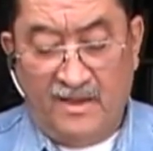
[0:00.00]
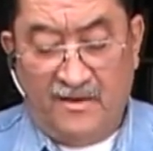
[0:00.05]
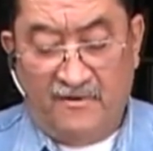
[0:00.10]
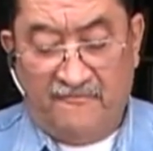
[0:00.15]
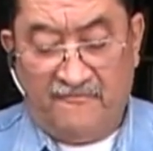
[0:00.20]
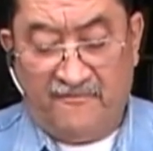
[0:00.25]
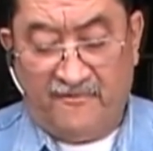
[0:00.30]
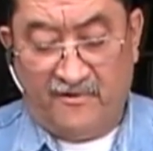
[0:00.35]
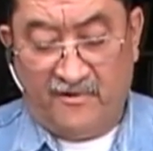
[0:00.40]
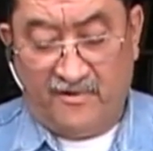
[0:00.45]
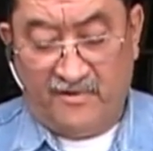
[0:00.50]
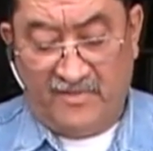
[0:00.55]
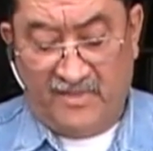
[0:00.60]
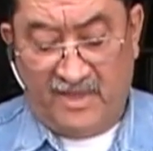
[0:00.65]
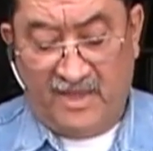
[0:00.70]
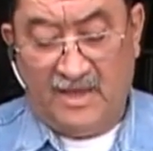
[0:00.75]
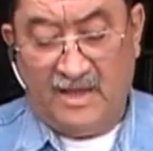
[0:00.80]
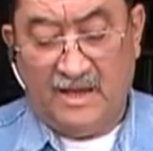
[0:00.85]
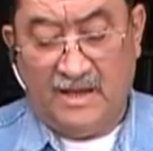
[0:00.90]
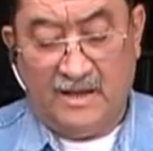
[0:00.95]
for
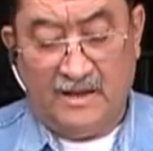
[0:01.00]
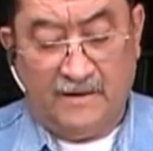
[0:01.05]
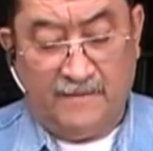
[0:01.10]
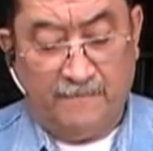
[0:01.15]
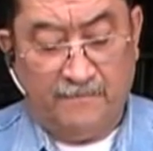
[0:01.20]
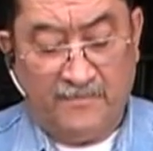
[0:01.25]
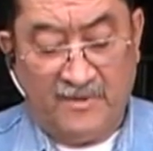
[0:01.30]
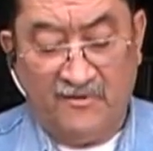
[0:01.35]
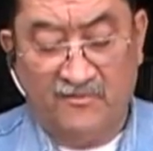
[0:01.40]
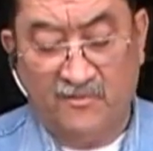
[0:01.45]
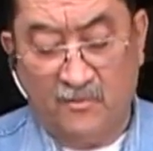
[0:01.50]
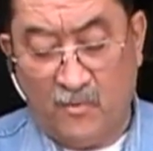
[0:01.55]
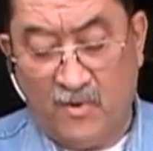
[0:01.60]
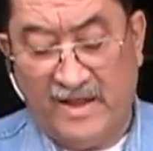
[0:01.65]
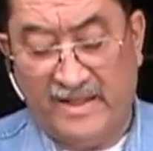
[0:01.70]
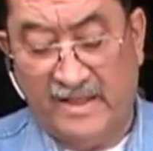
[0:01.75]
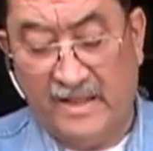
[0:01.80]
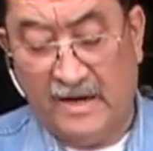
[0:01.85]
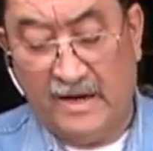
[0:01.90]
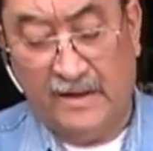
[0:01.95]
the that's the
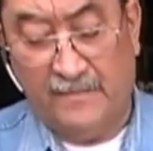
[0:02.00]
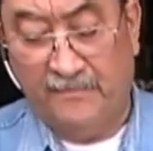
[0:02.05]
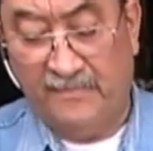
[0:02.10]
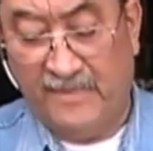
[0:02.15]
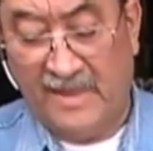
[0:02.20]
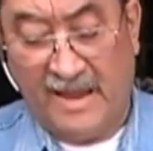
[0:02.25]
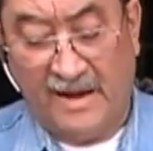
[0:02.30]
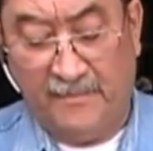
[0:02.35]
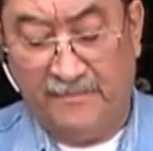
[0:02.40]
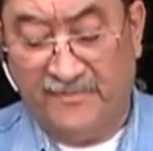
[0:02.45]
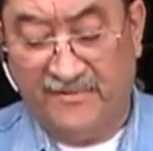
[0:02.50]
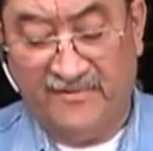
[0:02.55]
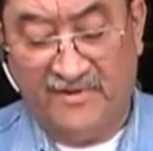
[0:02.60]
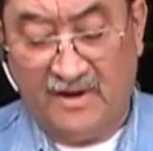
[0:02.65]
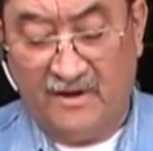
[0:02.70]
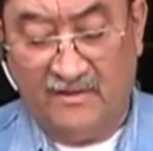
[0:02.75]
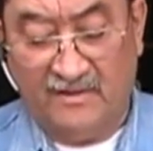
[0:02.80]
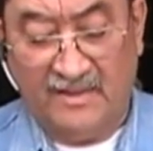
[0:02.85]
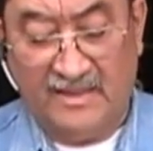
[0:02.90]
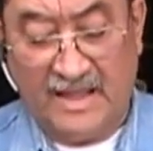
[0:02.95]
one that
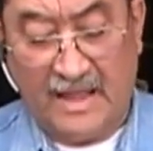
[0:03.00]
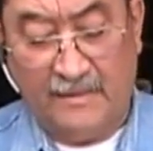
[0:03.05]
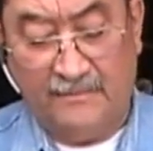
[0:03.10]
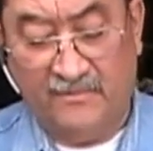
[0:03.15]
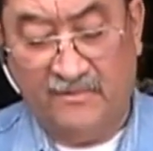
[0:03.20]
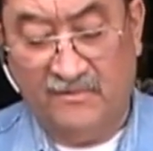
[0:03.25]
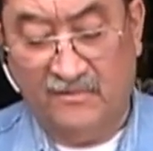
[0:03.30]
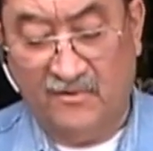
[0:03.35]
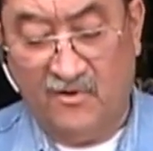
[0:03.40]
90% of the time